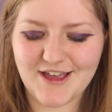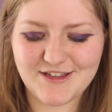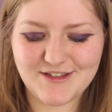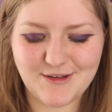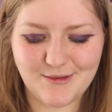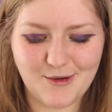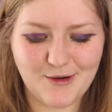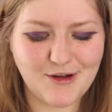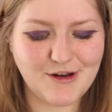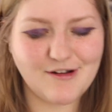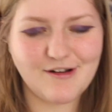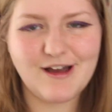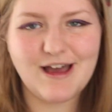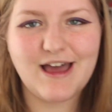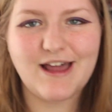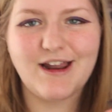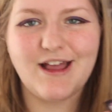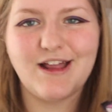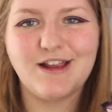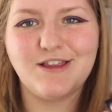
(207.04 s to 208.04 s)
So I'm going to go
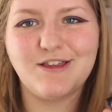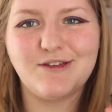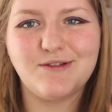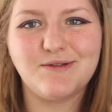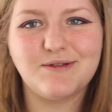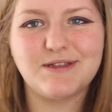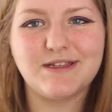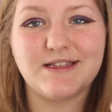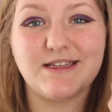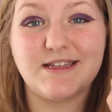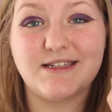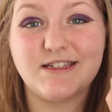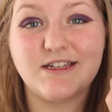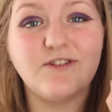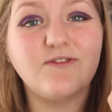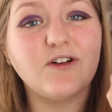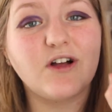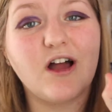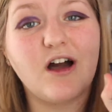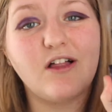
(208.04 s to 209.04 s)
ahead and use the
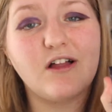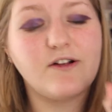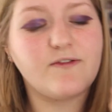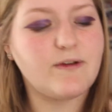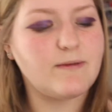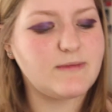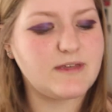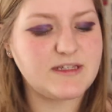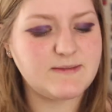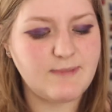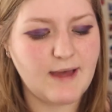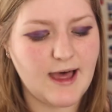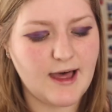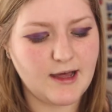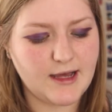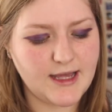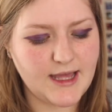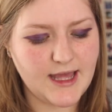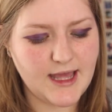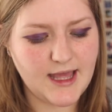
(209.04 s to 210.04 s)
silver color from this
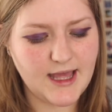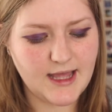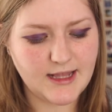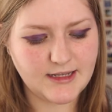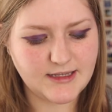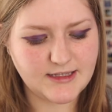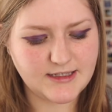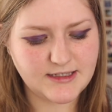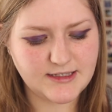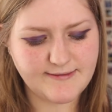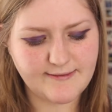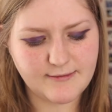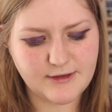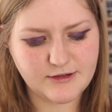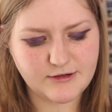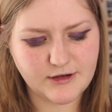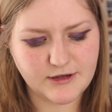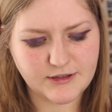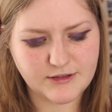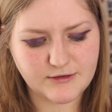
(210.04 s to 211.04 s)
palette, and this is from the
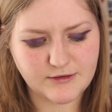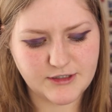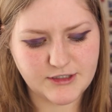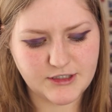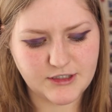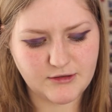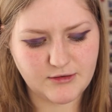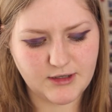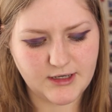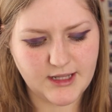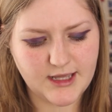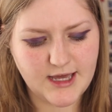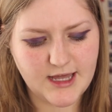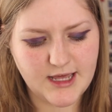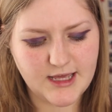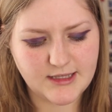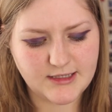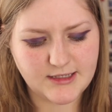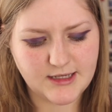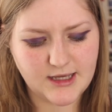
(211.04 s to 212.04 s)
drugstore, so you can get
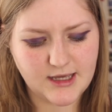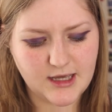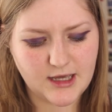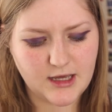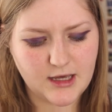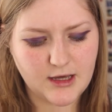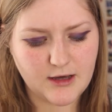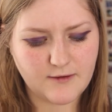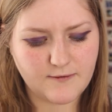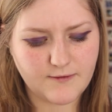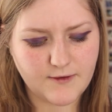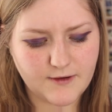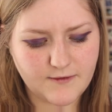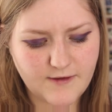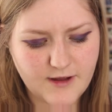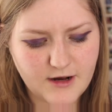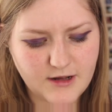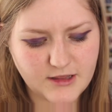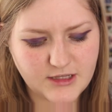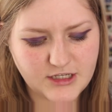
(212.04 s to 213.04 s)
it for
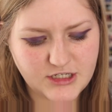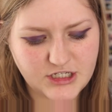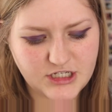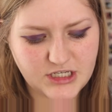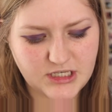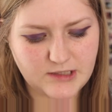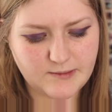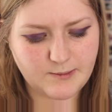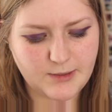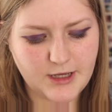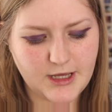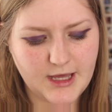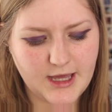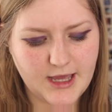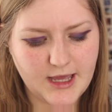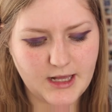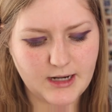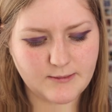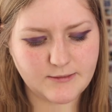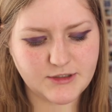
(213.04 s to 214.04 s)
fairly cheap.
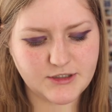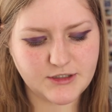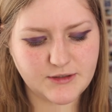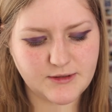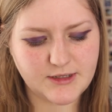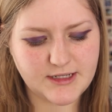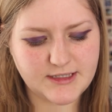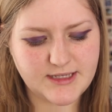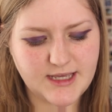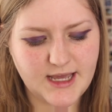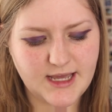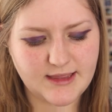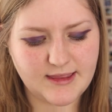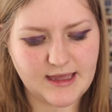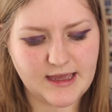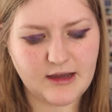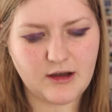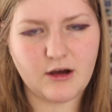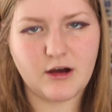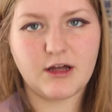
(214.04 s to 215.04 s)
And I'm just going to take
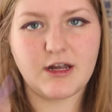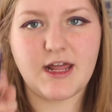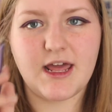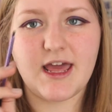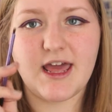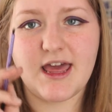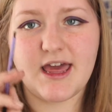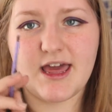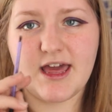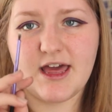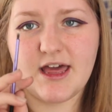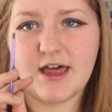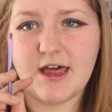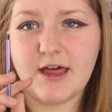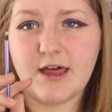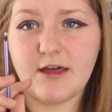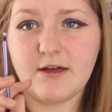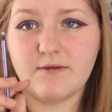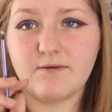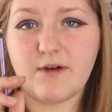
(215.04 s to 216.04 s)
that on a
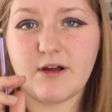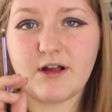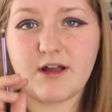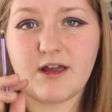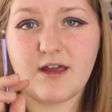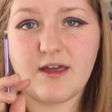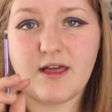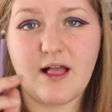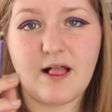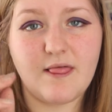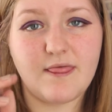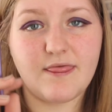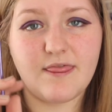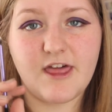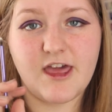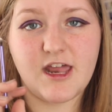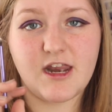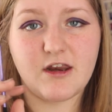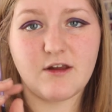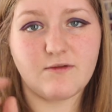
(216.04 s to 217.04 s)
very
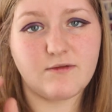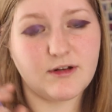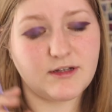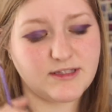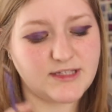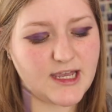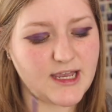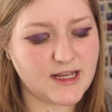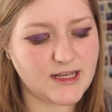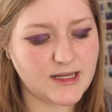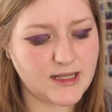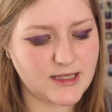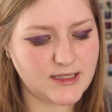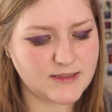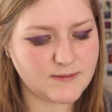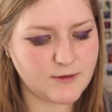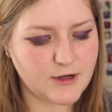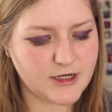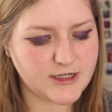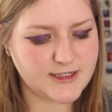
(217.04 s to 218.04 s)
thin Real
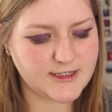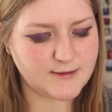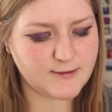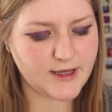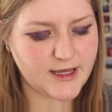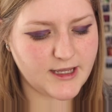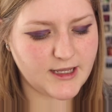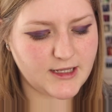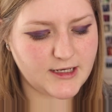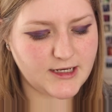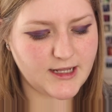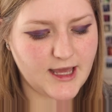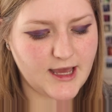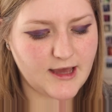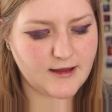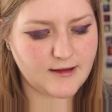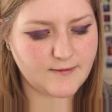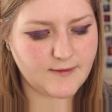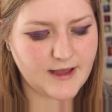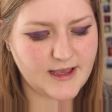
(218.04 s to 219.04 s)
Techniques brush, this way I can
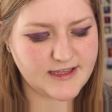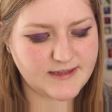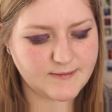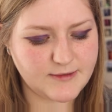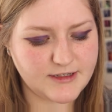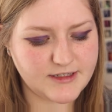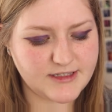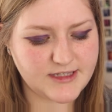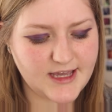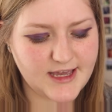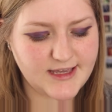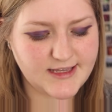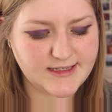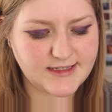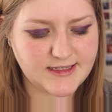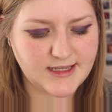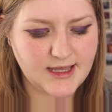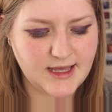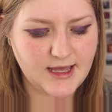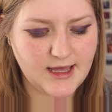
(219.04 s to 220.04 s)
get as
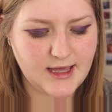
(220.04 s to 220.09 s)
precise